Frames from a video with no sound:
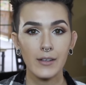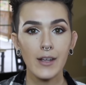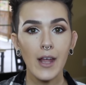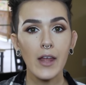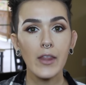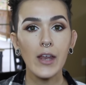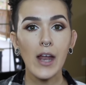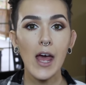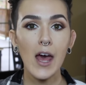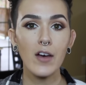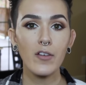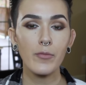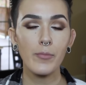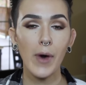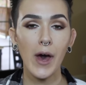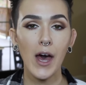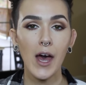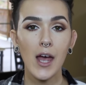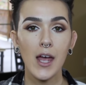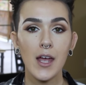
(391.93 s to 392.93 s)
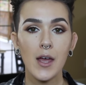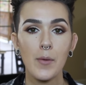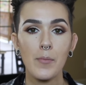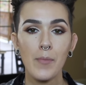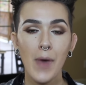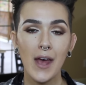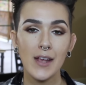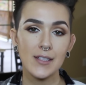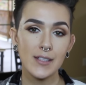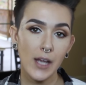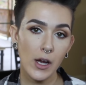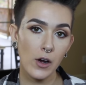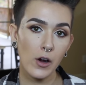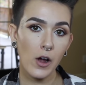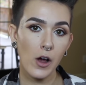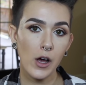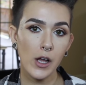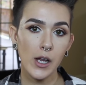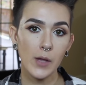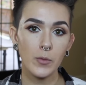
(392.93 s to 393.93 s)
Now that I have my mascara
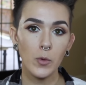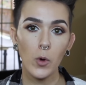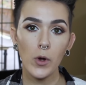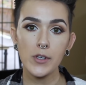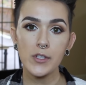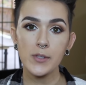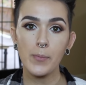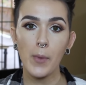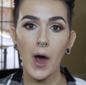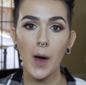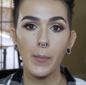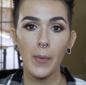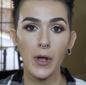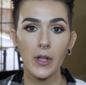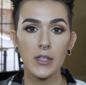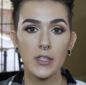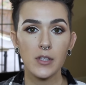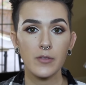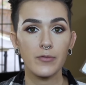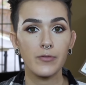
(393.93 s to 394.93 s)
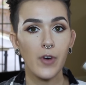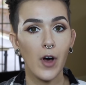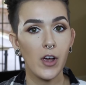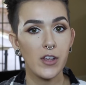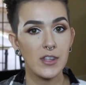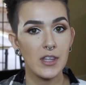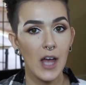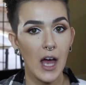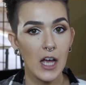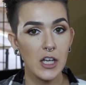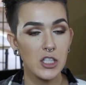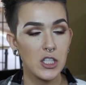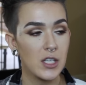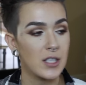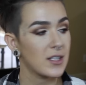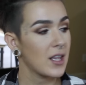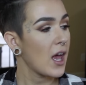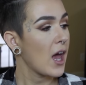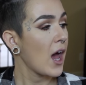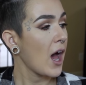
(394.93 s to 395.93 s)
on, I'm going to pop on some false
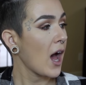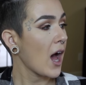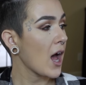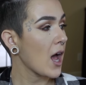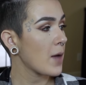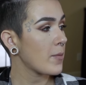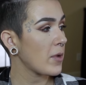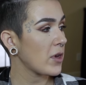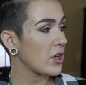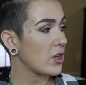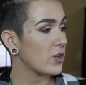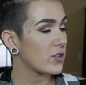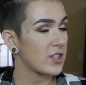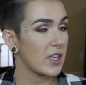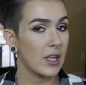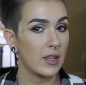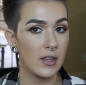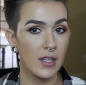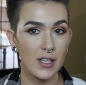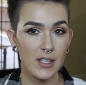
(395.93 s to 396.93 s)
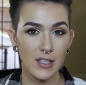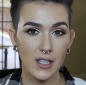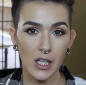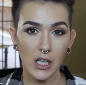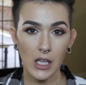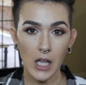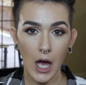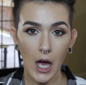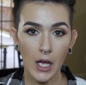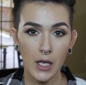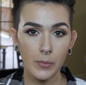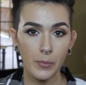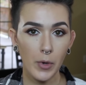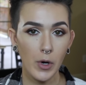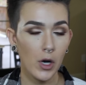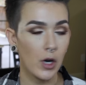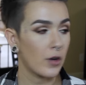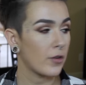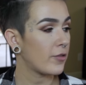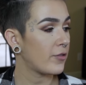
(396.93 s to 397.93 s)
lashes. I'm using the Salon
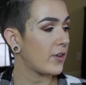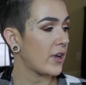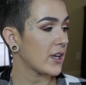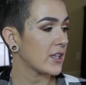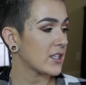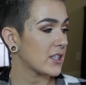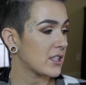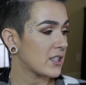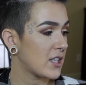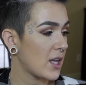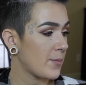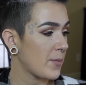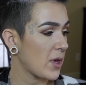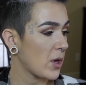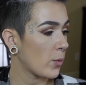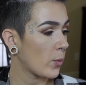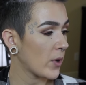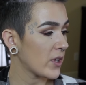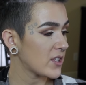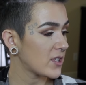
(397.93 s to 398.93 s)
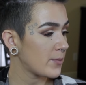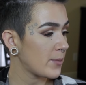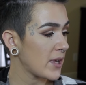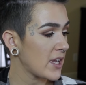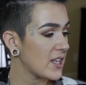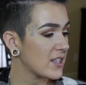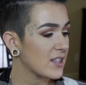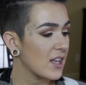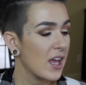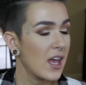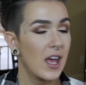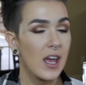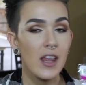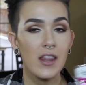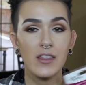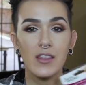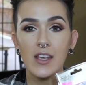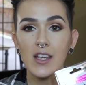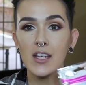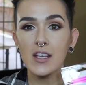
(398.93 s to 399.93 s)
Perfect Demi Whispies.
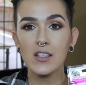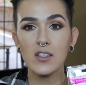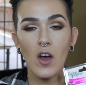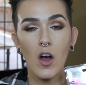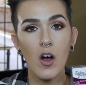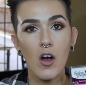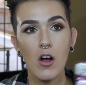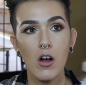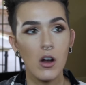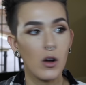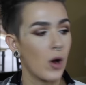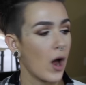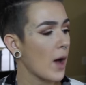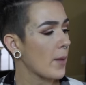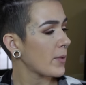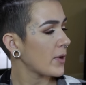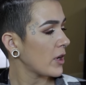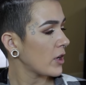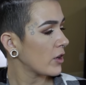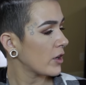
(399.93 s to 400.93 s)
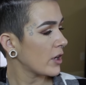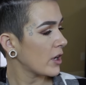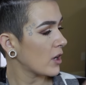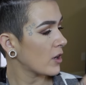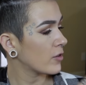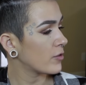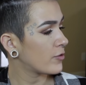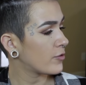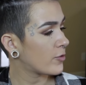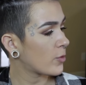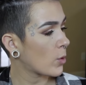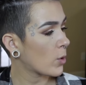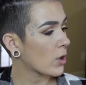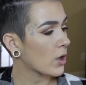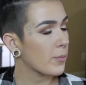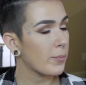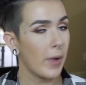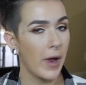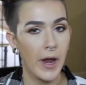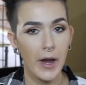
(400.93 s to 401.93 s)
These are, how many are in here?
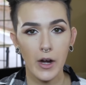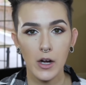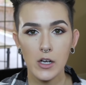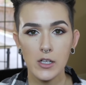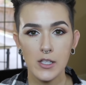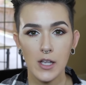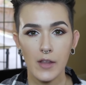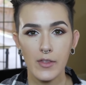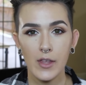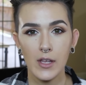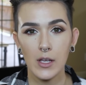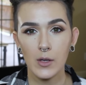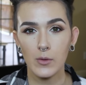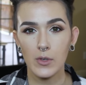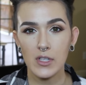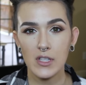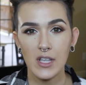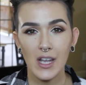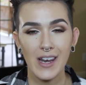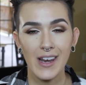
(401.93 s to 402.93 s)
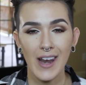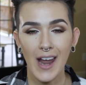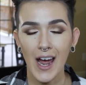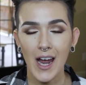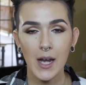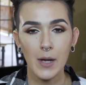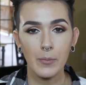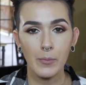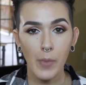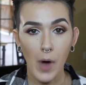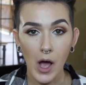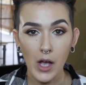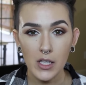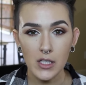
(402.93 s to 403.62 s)
4 pairs, and I think it was $9